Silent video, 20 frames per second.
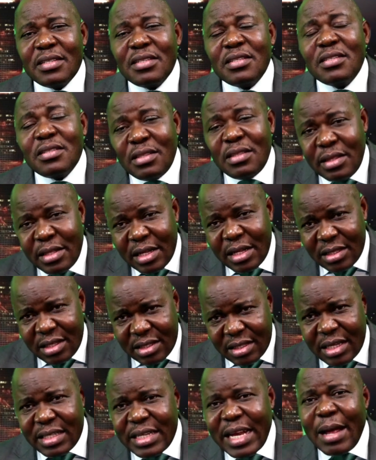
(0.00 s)
This is
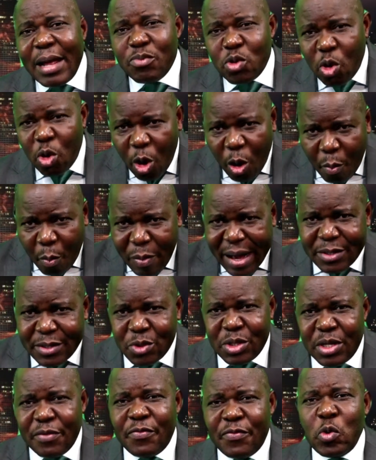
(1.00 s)
the time to come back to
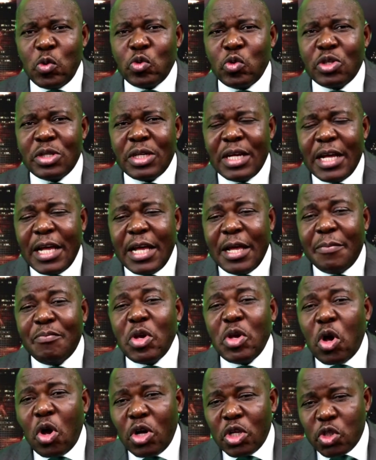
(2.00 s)
the fold,
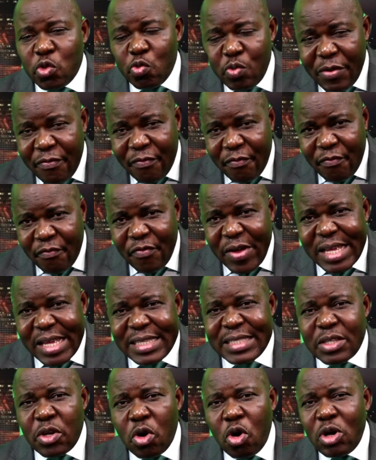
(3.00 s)
because we
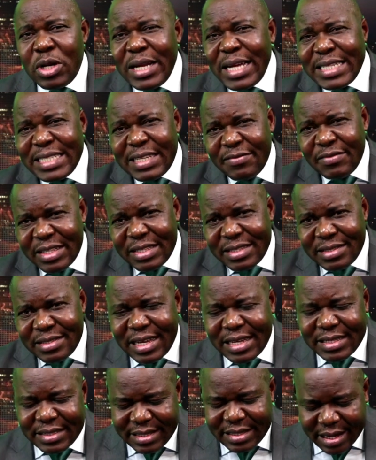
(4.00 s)
face collective
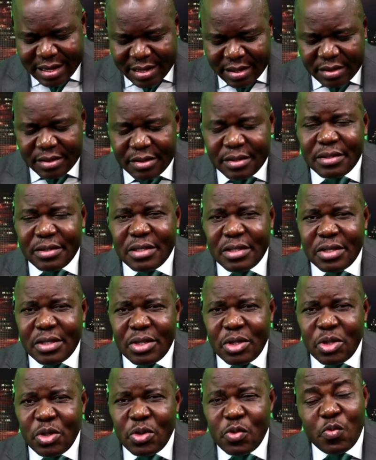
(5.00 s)
disaster.
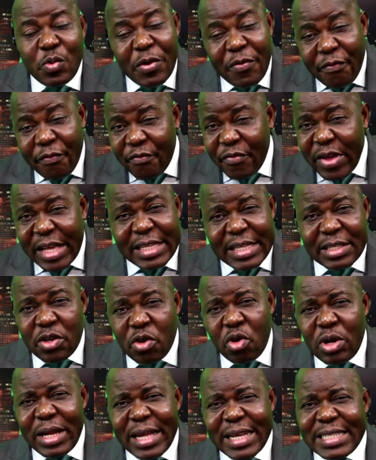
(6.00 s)
We face
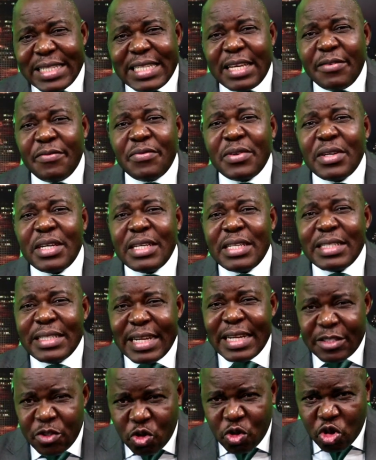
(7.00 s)
collective
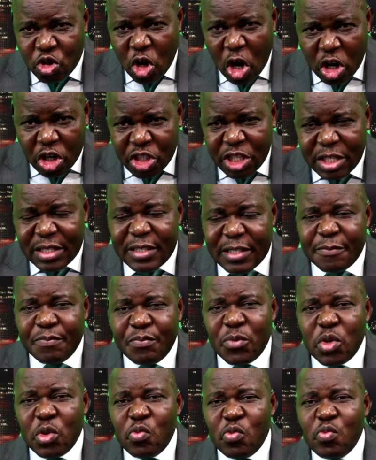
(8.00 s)
destruction.
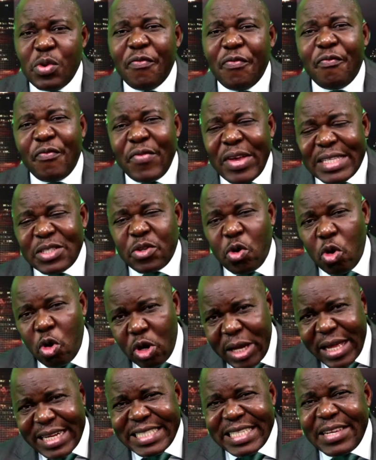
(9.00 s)
We face
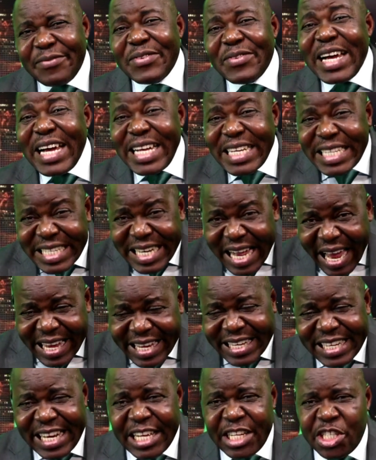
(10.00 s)
collective
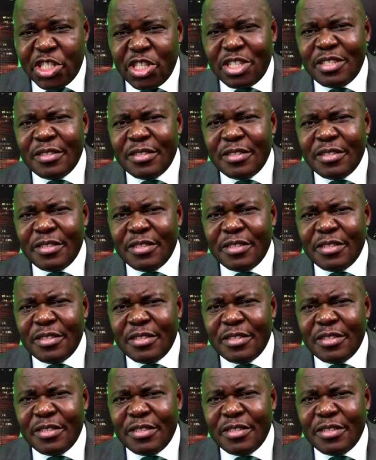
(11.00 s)
annihilation.